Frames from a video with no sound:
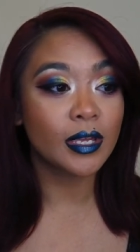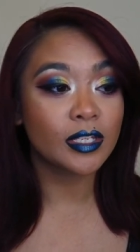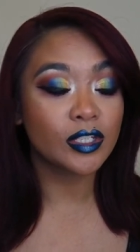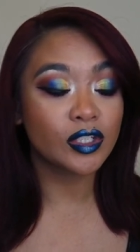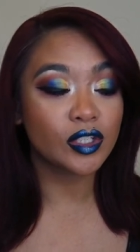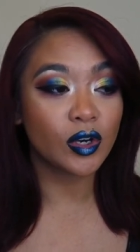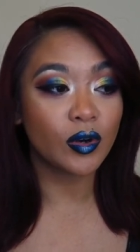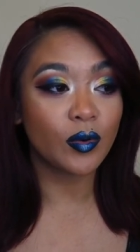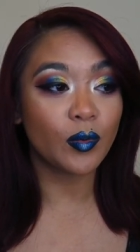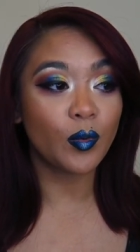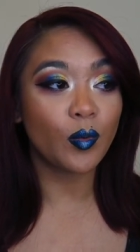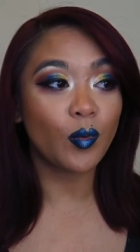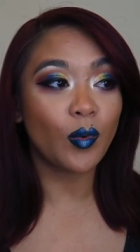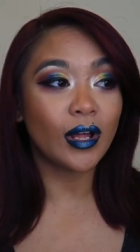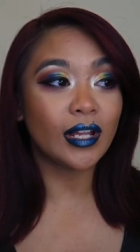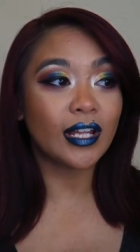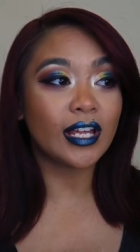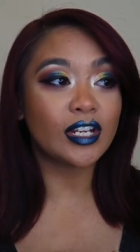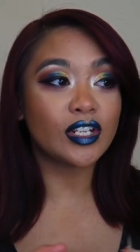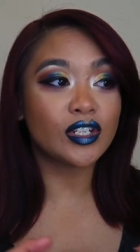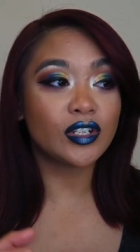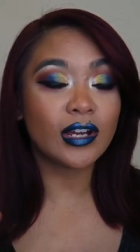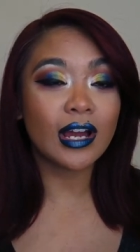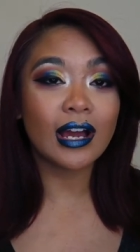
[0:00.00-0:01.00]
So while
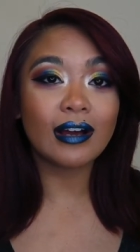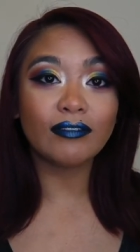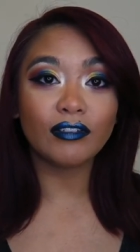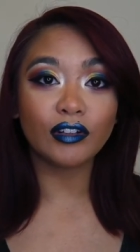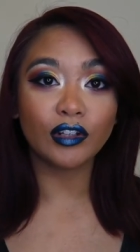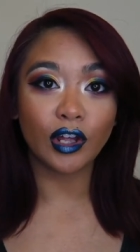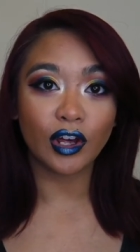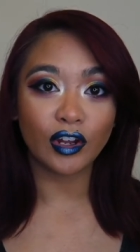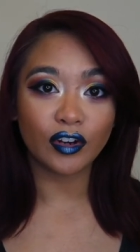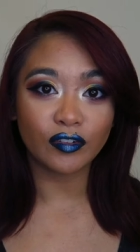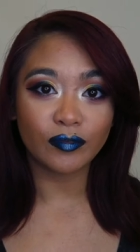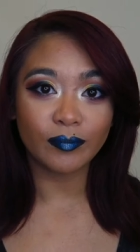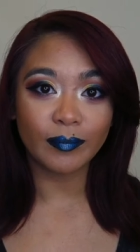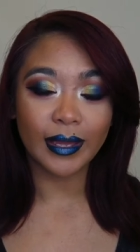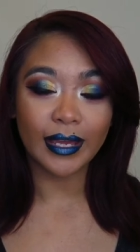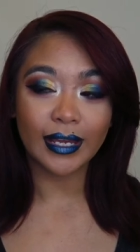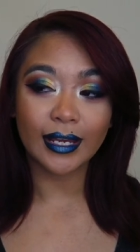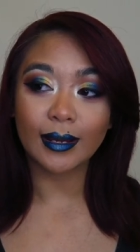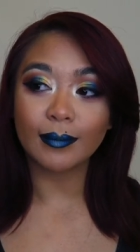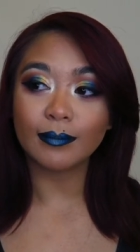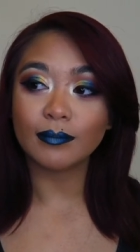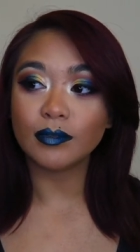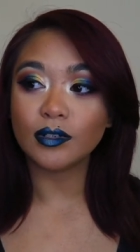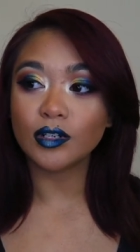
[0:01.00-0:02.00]
I do have a lot of
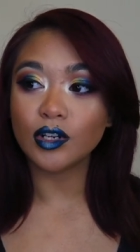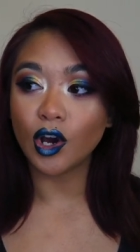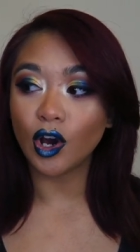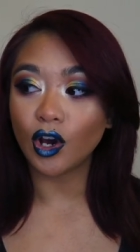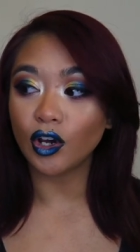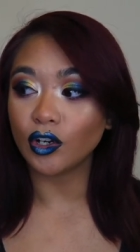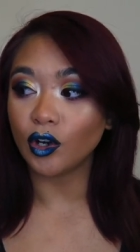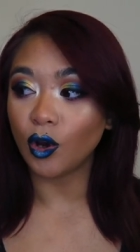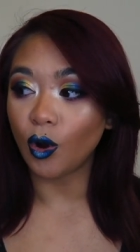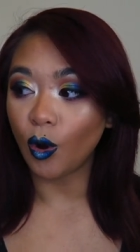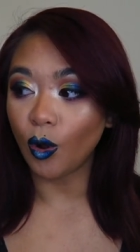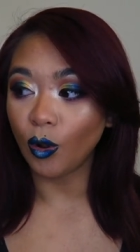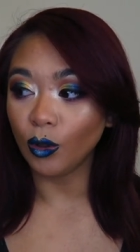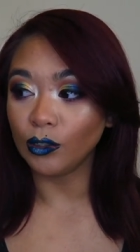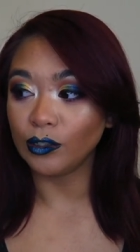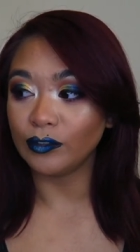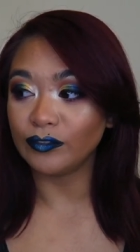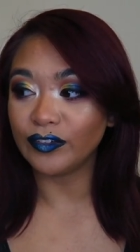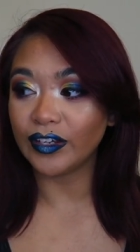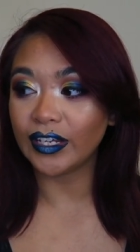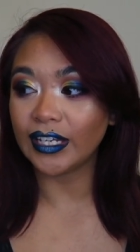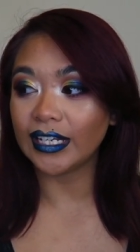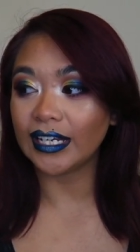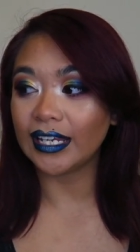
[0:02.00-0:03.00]
makeup, not all
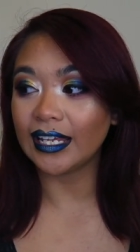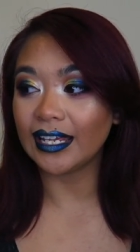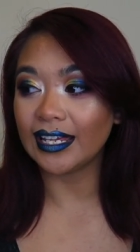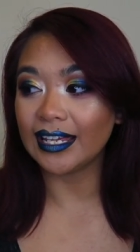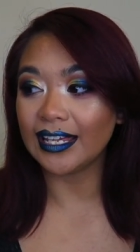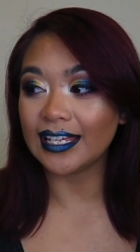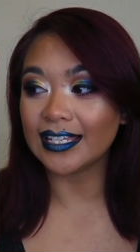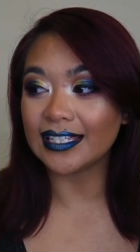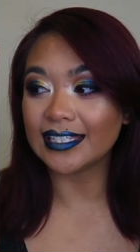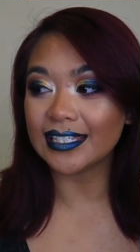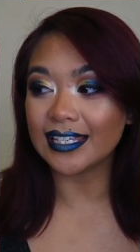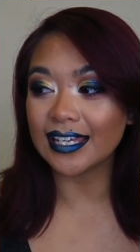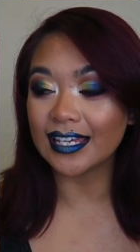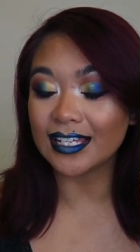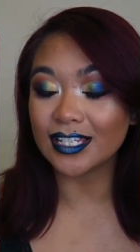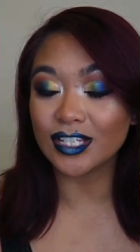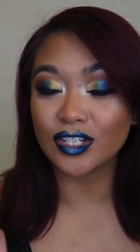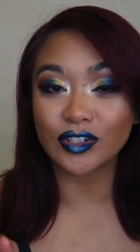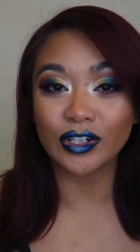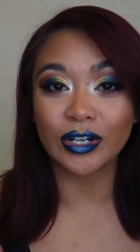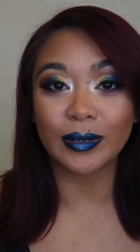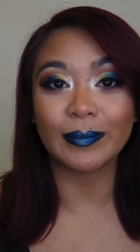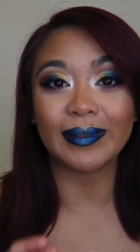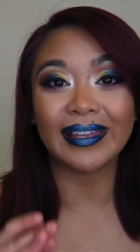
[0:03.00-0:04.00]
of it is
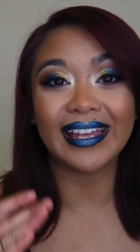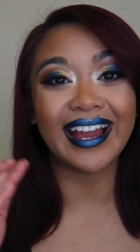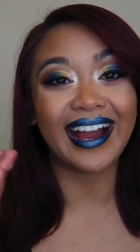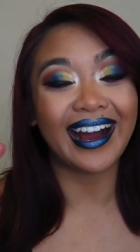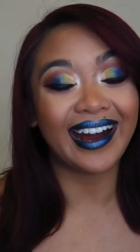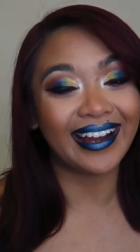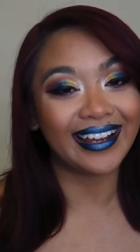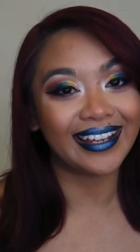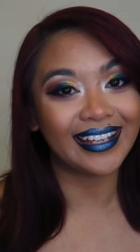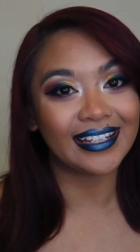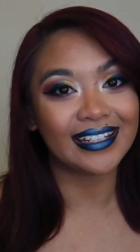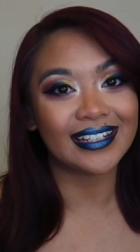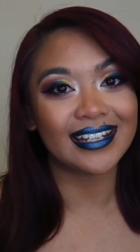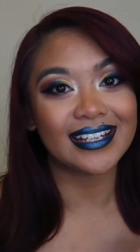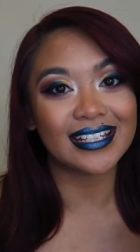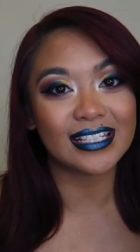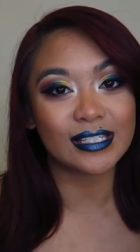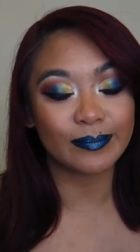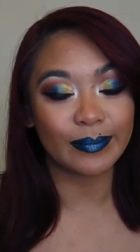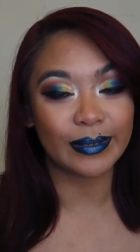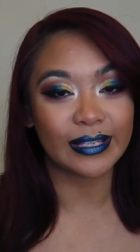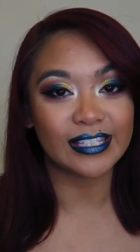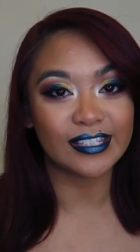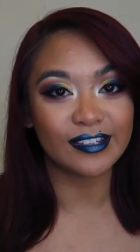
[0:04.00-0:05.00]
extremely high-end
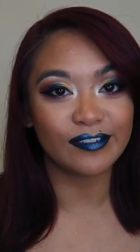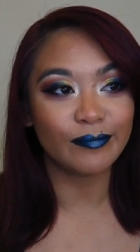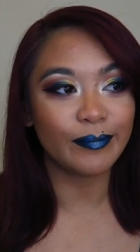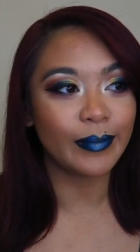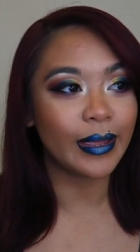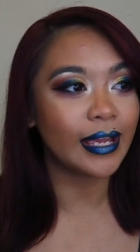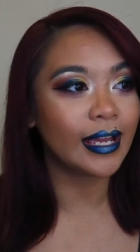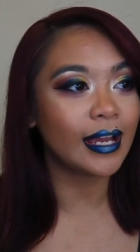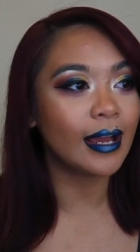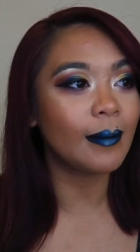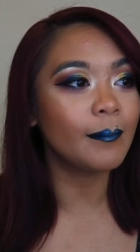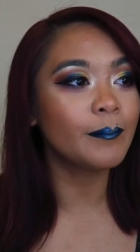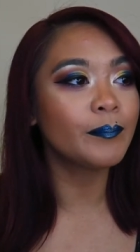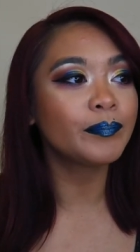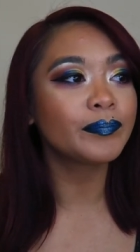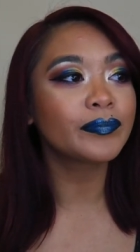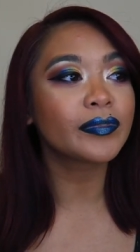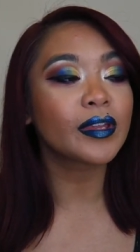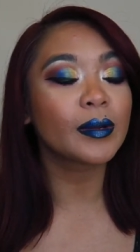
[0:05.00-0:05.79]
expensive makeup.